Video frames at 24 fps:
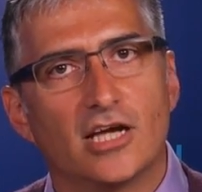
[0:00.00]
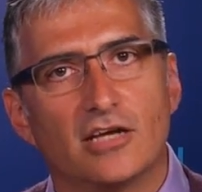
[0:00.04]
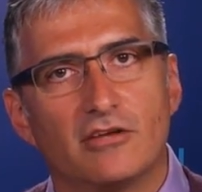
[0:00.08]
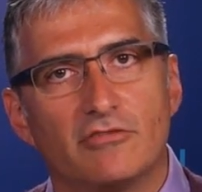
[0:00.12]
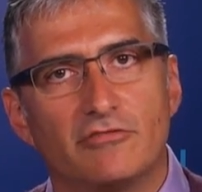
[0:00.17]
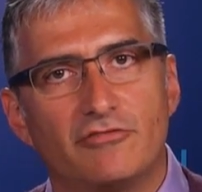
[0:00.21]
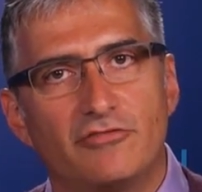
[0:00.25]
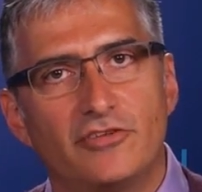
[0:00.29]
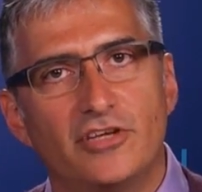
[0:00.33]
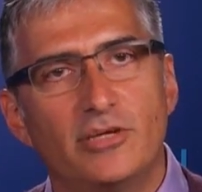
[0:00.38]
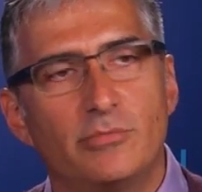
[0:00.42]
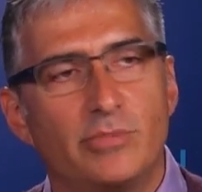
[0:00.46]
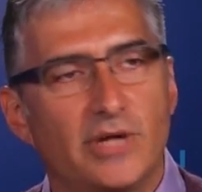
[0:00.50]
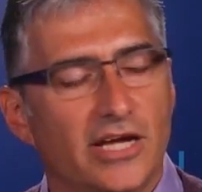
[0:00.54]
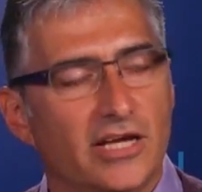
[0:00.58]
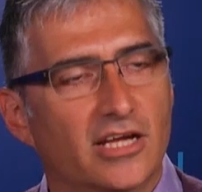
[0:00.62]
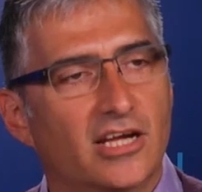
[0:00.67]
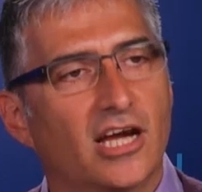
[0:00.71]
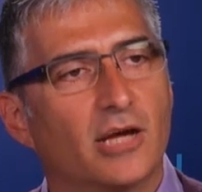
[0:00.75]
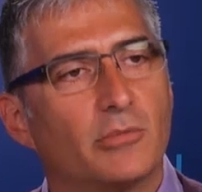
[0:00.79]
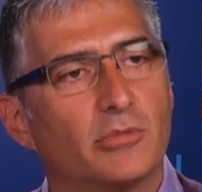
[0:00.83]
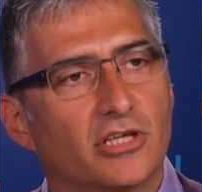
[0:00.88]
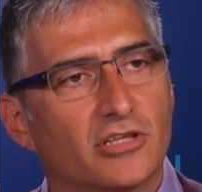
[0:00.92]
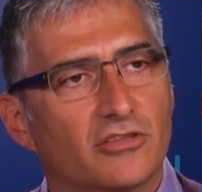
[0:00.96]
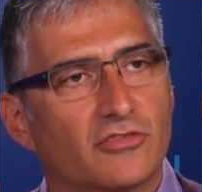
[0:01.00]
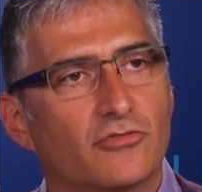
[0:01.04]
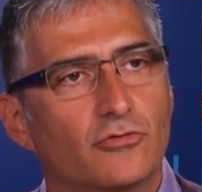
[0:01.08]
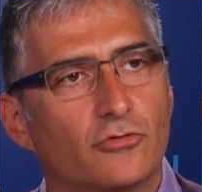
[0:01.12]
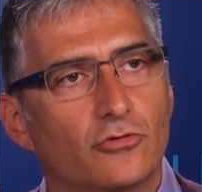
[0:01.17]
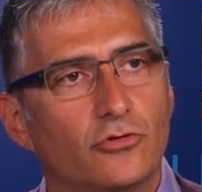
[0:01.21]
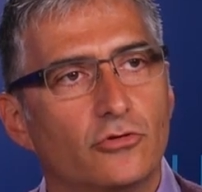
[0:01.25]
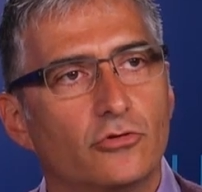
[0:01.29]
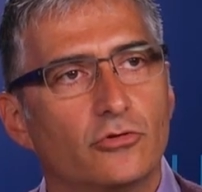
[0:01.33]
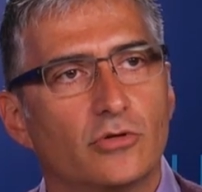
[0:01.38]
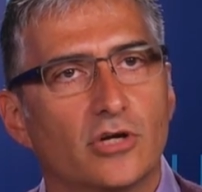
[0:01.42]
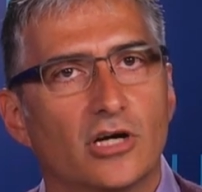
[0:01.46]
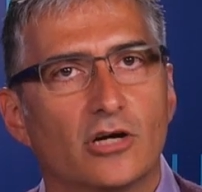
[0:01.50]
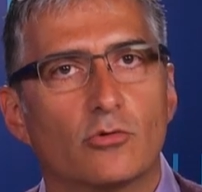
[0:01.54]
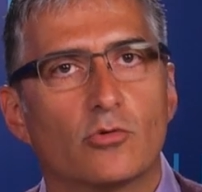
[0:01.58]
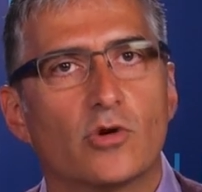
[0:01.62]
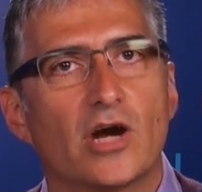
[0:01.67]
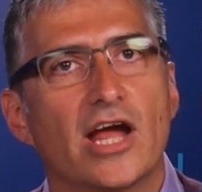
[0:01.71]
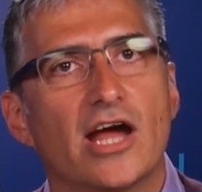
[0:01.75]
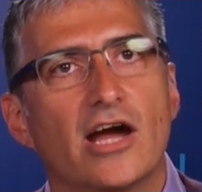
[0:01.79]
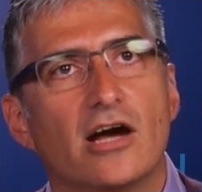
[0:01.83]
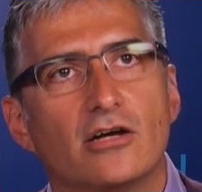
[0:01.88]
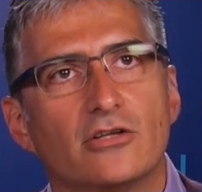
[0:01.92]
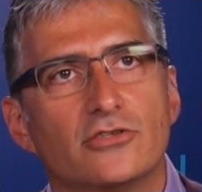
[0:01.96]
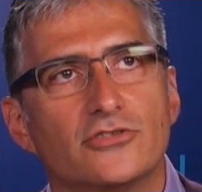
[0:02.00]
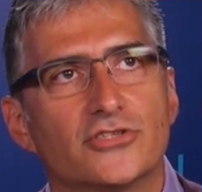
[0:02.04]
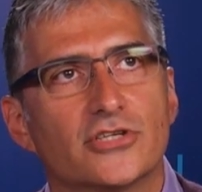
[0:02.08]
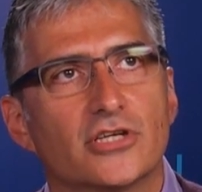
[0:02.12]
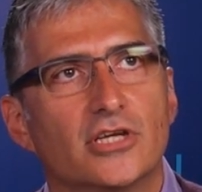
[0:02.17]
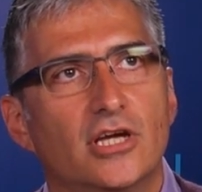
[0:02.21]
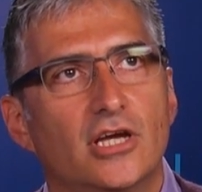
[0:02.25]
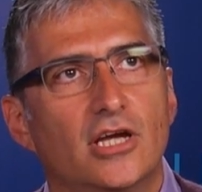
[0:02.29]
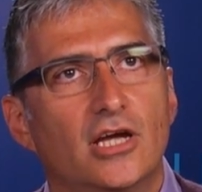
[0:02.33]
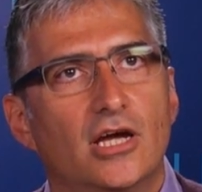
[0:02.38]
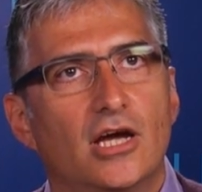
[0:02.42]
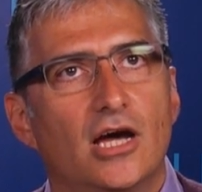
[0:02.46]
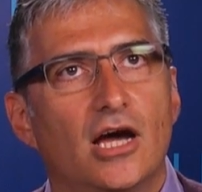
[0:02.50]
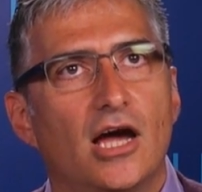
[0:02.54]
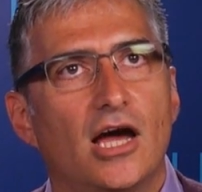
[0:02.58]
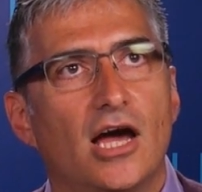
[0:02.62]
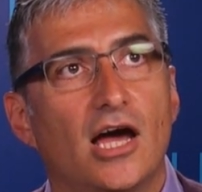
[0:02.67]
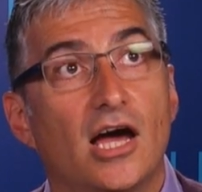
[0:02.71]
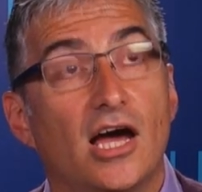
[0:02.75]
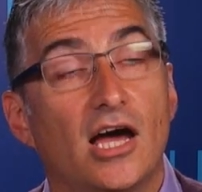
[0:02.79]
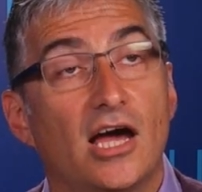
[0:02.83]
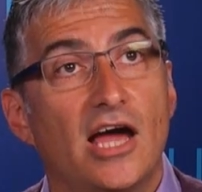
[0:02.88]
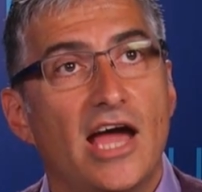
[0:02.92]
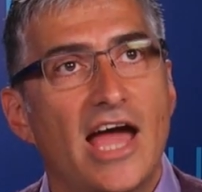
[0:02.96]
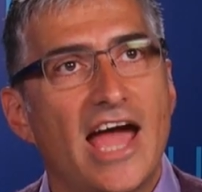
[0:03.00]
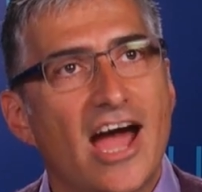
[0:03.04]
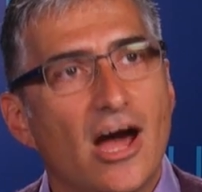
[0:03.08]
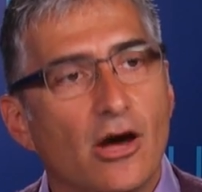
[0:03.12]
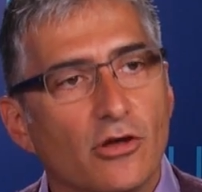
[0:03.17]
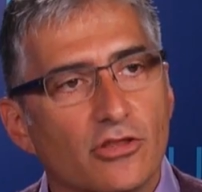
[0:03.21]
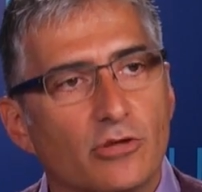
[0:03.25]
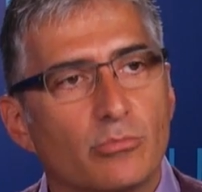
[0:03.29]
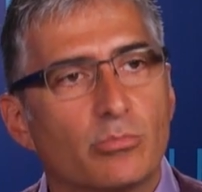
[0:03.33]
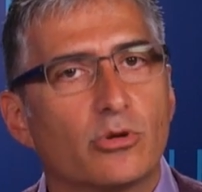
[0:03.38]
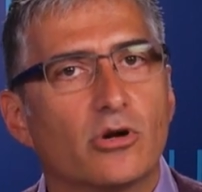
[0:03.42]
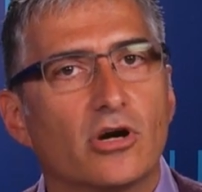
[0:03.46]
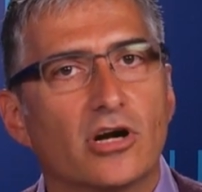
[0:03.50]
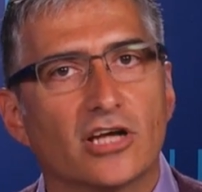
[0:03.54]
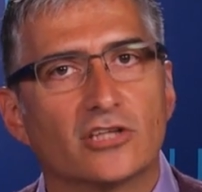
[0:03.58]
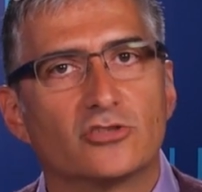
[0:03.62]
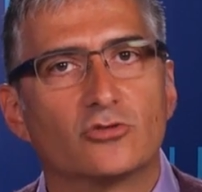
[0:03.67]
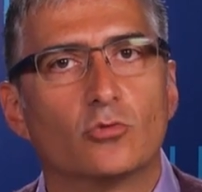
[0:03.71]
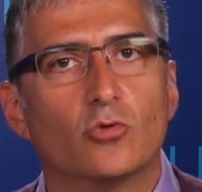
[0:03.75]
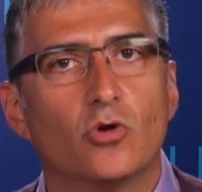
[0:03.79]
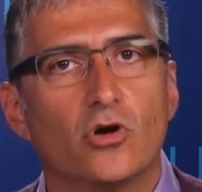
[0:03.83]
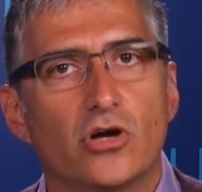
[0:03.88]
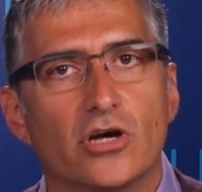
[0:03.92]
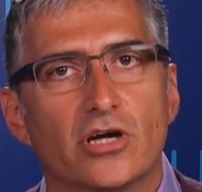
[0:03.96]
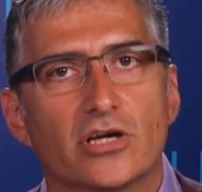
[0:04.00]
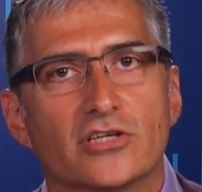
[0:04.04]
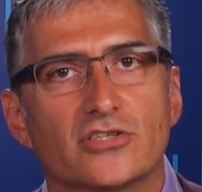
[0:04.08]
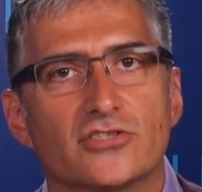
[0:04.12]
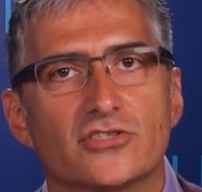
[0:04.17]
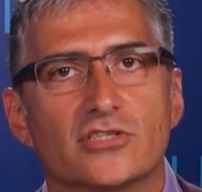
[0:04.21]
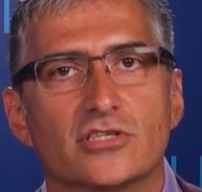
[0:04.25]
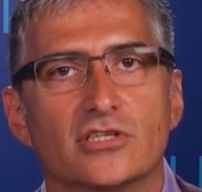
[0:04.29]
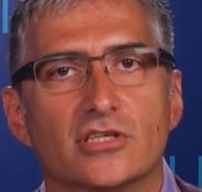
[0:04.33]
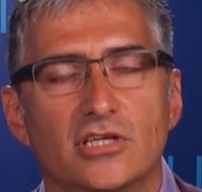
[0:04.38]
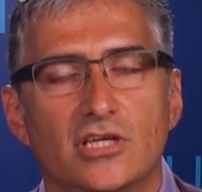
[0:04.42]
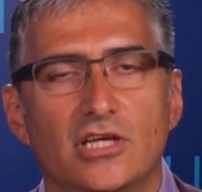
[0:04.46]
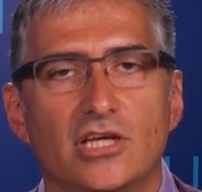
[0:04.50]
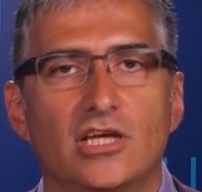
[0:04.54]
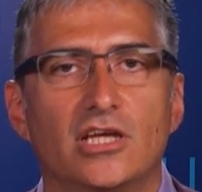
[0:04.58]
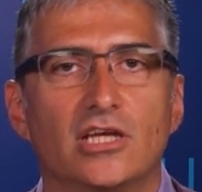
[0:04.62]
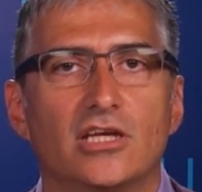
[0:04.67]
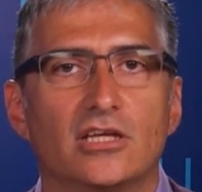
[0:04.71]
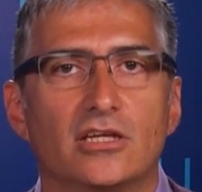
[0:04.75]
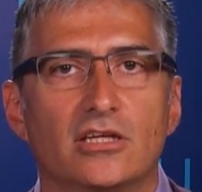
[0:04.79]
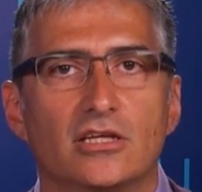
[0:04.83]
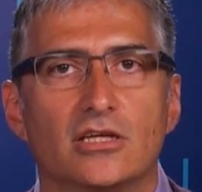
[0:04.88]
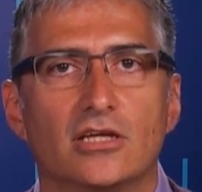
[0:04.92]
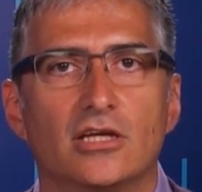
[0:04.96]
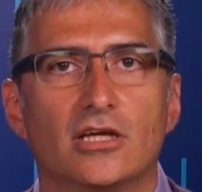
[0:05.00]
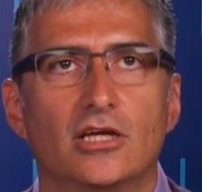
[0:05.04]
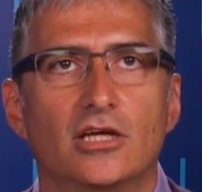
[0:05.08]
feedback coming through around how the product works in